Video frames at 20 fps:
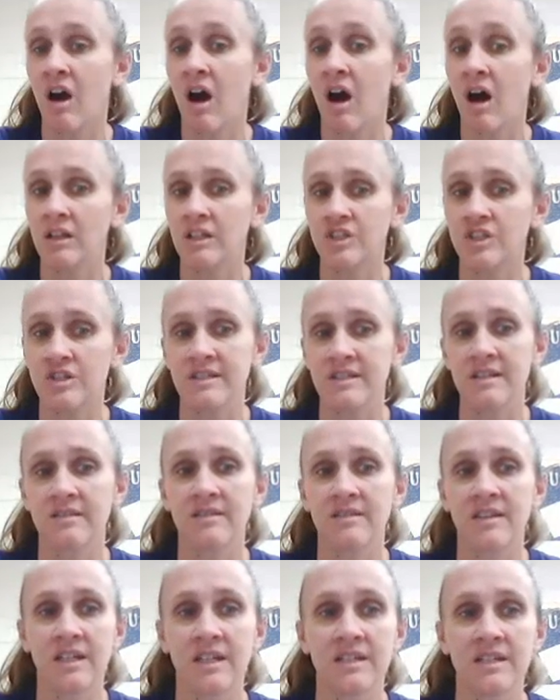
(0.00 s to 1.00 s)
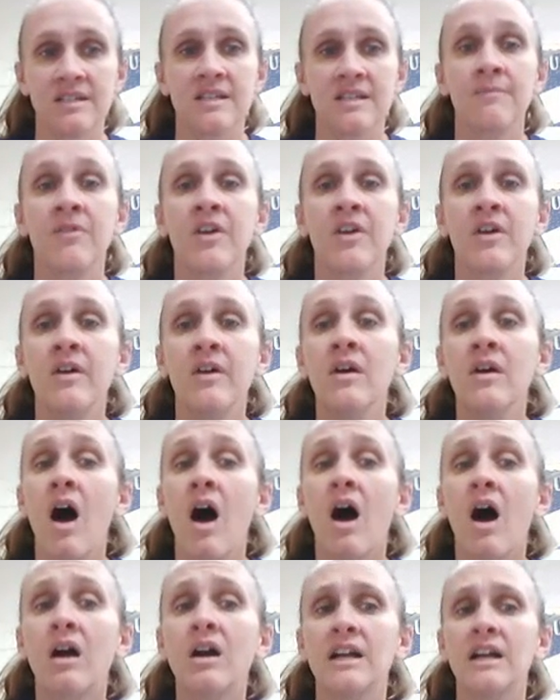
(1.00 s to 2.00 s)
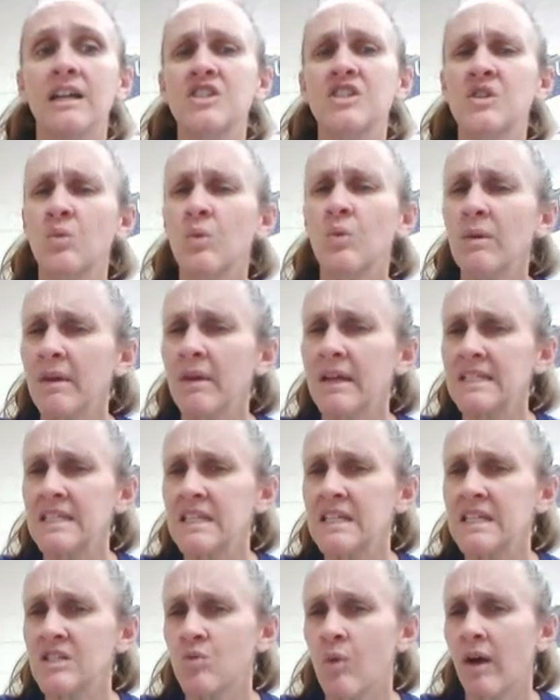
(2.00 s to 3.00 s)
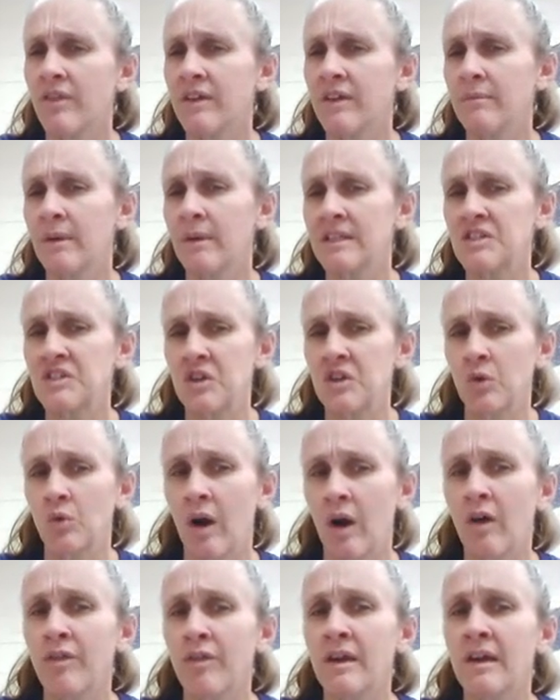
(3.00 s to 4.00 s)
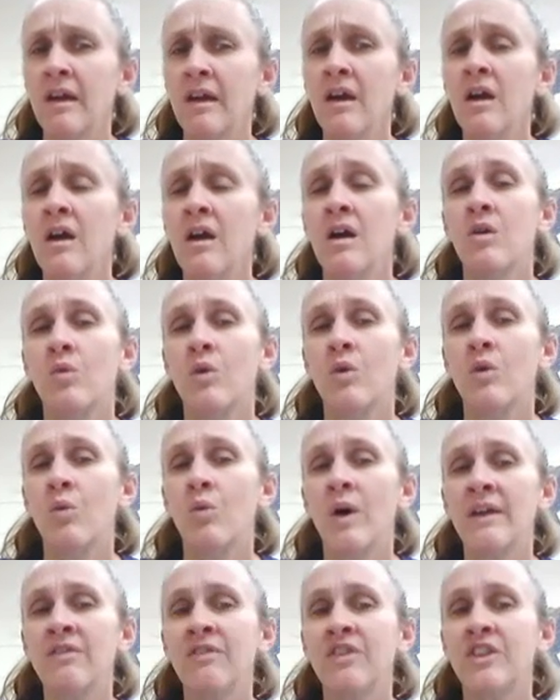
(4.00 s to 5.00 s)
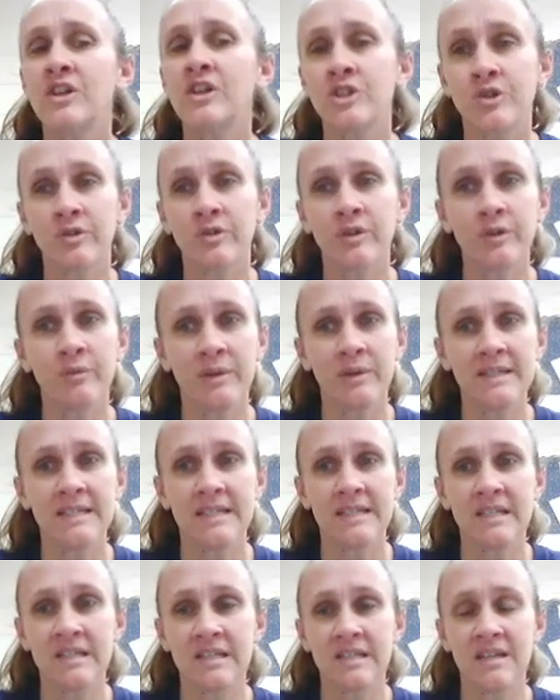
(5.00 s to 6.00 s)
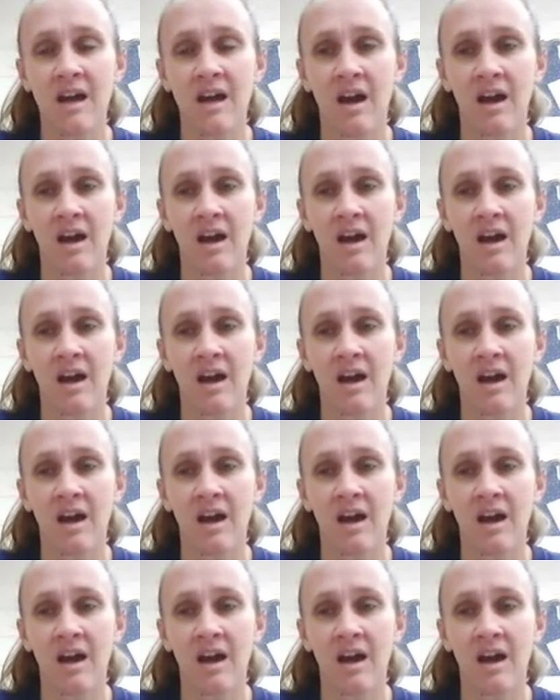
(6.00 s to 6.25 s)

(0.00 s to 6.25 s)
colleges and things. All right, so what makes these wealthy men so wealthy? Well, one, they're shrewd business